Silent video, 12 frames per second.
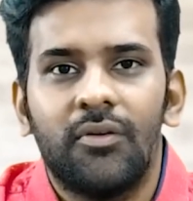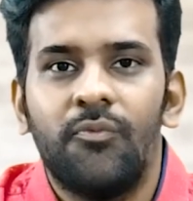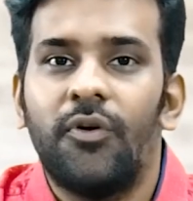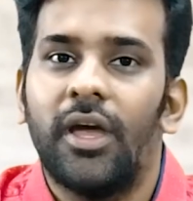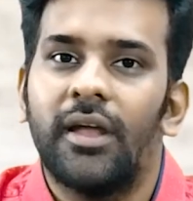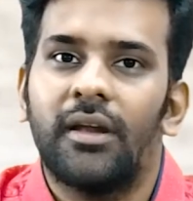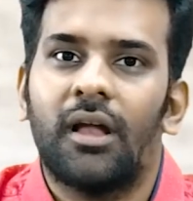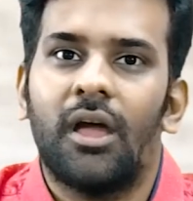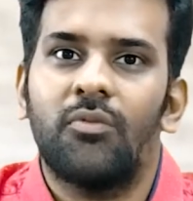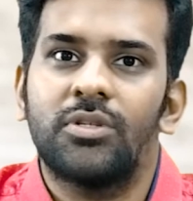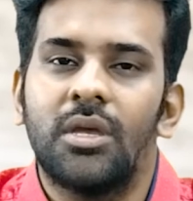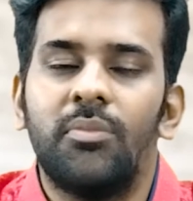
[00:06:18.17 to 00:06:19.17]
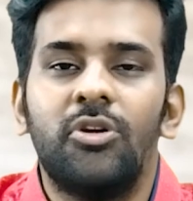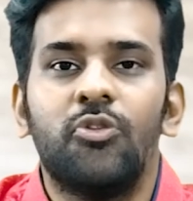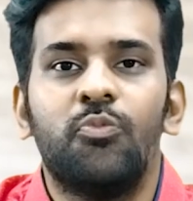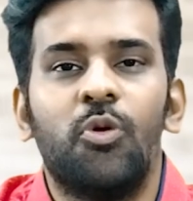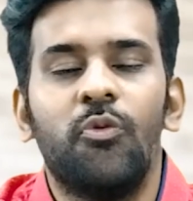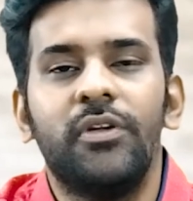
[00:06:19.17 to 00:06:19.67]
where I was able
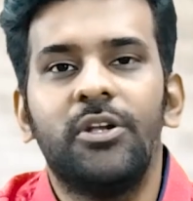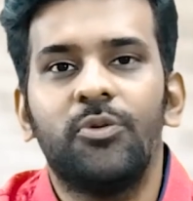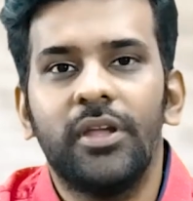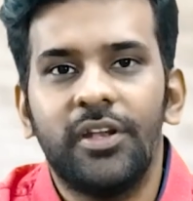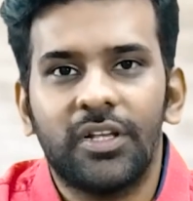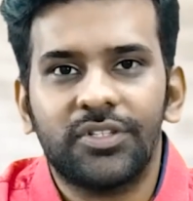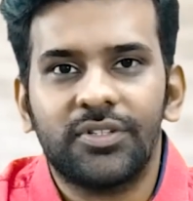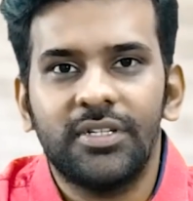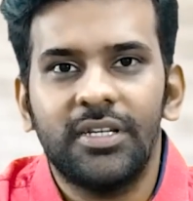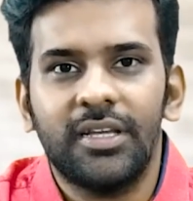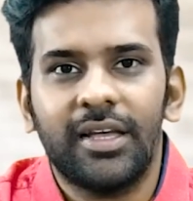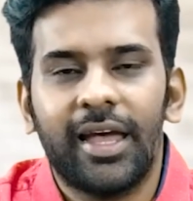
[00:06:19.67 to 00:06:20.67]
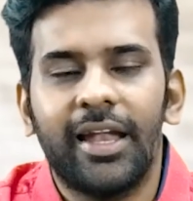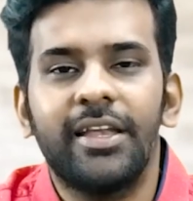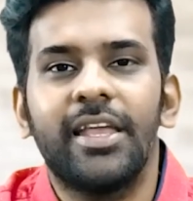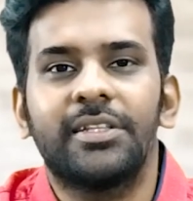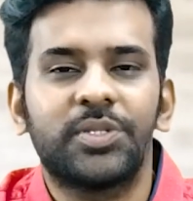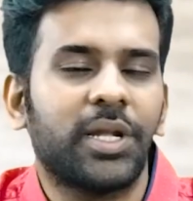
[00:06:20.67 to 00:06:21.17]
to move into industry
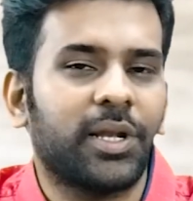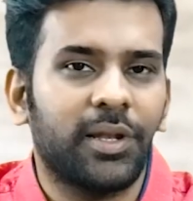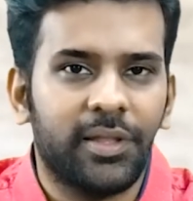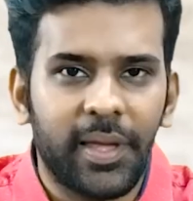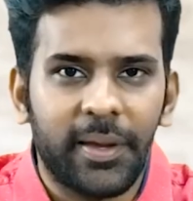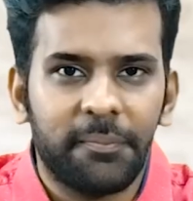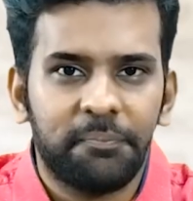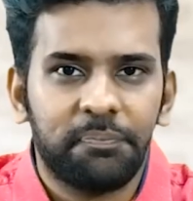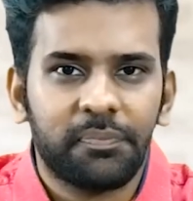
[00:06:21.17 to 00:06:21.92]
and get settled there.